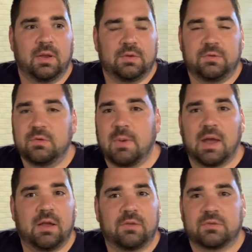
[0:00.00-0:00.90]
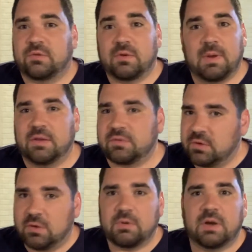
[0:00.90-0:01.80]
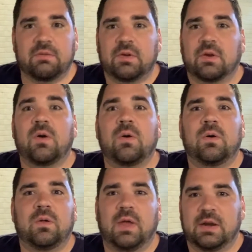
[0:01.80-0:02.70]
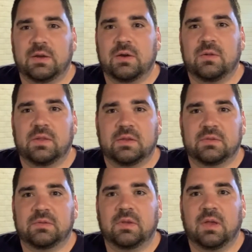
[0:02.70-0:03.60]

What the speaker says: 2 miles or 3 miles, or whatever your end goal is.